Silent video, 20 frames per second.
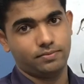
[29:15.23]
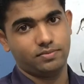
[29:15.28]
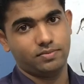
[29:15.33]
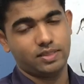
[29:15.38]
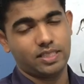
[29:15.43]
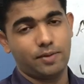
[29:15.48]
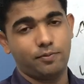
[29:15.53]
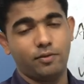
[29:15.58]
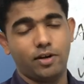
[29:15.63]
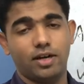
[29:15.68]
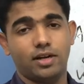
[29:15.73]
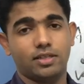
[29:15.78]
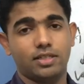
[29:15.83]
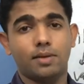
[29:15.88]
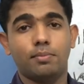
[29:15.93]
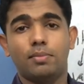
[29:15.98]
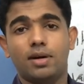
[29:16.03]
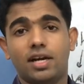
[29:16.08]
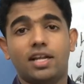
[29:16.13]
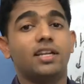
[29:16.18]
Someone
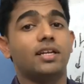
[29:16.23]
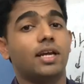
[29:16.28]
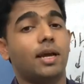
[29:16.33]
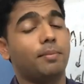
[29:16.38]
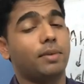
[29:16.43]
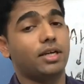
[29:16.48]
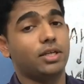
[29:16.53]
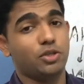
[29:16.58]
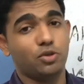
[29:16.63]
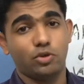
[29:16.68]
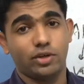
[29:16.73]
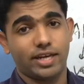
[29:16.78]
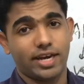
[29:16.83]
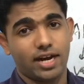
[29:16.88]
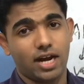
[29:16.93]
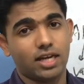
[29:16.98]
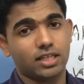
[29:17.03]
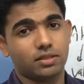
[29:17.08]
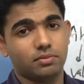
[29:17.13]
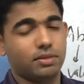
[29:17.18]
among you can
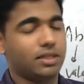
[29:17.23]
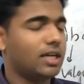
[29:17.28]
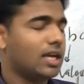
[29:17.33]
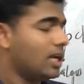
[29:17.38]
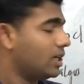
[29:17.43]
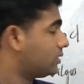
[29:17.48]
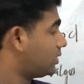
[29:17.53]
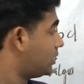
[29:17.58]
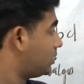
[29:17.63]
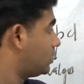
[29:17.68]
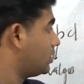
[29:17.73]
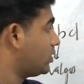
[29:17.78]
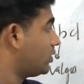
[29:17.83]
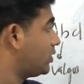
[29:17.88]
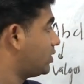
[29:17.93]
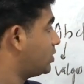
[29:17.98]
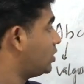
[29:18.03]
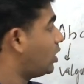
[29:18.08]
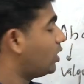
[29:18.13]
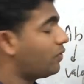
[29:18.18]
ask me that this
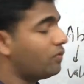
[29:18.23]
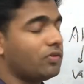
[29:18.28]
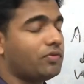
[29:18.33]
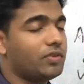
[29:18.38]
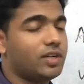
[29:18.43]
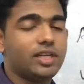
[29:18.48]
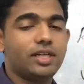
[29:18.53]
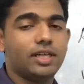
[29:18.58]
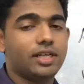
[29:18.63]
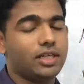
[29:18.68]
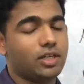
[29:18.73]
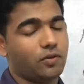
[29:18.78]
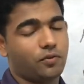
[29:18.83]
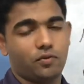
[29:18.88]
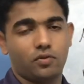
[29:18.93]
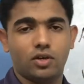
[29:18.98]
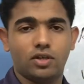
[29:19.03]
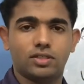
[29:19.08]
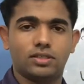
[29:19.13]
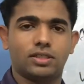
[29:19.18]
is not 15 degree. Of
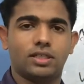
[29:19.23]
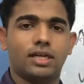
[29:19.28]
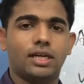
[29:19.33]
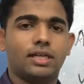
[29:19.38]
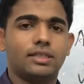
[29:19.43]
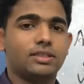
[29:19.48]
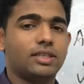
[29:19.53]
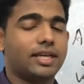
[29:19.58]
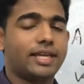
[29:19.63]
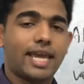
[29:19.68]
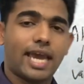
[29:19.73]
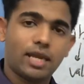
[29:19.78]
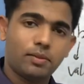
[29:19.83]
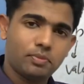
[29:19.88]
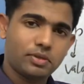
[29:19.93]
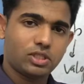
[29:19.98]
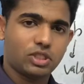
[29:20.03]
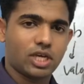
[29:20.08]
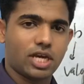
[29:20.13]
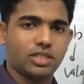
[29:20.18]
course, there can
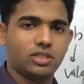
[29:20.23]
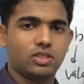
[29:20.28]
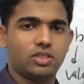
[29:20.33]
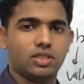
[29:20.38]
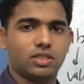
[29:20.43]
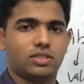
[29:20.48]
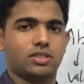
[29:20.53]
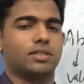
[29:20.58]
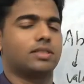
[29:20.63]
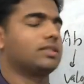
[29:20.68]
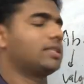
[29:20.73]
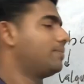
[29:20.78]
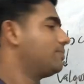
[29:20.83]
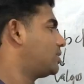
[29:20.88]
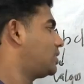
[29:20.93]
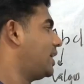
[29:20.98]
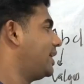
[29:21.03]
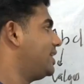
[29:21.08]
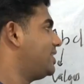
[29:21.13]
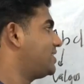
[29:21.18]
be chances. Some
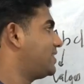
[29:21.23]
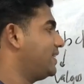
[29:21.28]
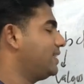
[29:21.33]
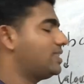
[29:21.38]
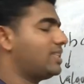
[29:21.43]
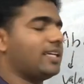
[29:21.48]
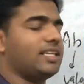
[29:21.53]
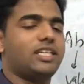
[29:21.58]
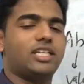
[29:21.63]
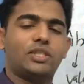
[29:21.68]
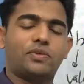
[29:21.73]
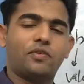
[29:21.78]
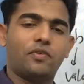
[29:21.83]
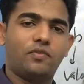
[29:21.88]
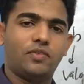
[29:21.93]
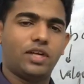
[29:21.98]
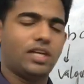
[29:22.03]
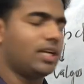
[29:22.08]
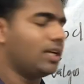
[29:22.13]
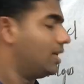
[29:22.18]
study says that it's
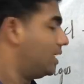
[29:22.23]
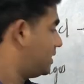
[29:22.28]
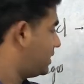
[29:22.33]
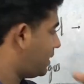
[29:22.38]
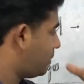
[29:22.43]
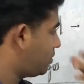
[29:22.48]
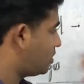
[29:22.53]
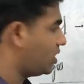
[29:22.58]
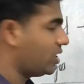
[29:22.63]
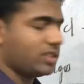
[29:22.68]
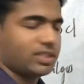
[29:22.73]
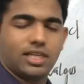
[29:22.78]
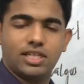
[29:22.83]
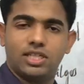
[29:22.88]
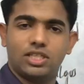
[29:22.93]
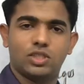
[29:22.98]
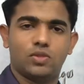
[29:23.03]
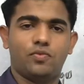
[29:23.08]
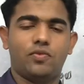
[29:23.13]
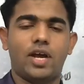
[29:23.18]
15, some says that
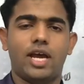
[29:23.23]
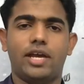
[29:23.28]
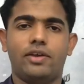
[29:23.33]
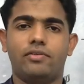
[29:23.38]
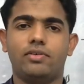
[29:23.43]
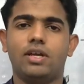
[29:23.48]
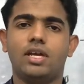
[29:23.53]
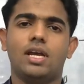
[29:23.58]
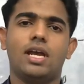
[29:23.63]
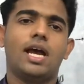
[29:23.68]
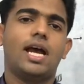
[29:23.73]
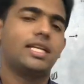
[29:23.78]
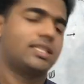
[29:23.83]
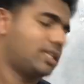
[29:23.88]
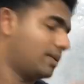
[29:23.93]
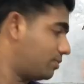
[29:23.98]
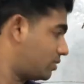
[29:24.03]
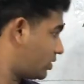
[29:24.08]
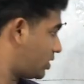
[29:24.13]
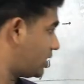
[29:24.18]
it's 5, and
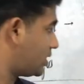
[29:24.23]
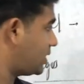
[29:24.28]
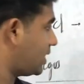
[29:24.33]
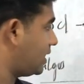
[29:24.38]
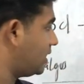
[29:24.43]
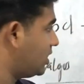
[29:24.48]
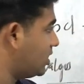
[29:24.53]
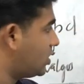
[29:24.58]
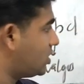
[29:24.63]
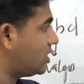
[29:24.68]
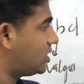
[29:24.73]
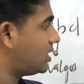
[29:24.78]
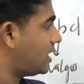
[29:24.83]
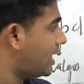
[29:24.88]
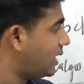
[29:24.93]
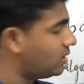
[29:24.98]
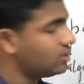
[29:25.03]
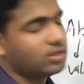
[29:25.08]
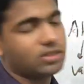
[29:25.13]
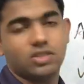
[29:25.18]
some says that this is
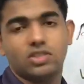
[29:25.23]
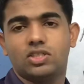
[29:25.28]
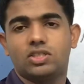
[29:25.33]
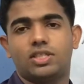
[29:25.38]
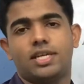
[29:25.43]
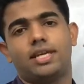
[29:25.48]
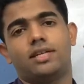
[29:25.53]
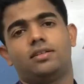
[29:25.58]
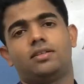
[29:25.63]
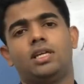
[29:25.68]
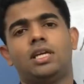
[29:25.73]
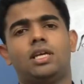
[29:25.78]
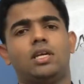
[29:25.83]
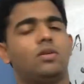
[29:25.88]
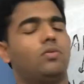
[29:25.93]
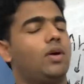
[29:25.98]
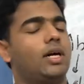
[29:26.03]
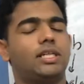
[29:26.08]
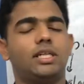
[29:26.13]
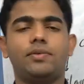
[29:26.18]
10, this is 10.
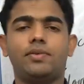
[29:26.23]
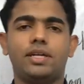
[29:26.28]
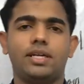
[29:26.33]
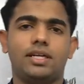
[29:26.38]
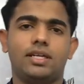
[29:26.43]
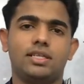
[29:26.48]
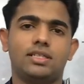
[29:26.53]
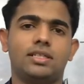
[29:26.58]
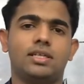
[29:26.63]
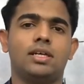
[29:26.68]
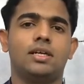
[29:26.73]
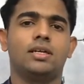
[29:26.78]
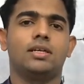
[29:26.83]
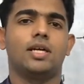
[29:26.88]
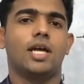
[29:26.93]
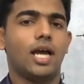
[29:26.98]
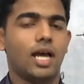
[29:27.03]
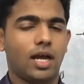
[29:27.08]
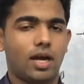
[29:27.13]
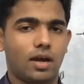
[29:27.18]
Whatever it is,
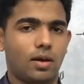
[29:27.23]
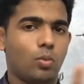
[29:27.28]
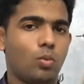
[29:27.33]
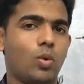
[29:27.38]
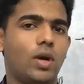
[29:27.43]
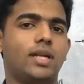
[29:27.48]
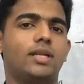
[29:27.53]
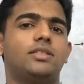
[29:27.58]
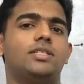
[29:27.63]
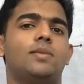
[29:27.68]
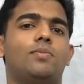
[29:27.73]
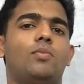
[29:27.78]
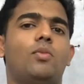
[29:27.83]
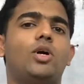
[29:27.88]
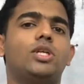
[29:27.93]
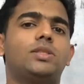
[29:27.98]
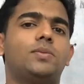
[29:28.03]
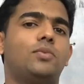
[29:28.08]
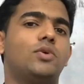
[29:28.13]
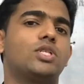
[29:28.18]
what is the
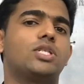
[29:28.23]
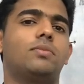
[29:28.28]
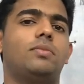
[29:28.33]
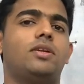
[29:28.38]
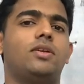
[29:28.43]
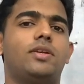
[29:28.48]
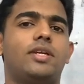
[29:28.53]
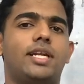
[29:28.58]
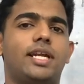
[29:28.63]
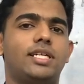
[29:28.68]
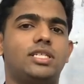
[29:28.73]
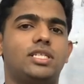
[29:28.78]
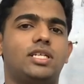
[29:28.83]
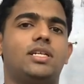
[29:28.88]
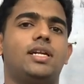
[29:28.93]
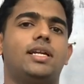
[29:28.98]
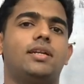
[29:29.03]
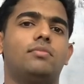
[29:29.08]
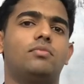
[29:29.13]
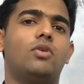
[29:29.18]
most possible literature
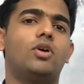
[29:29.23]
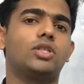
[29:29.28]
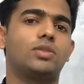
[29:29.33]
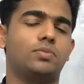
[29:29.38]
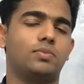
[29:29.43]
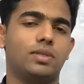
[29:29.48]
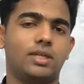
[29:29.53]
and most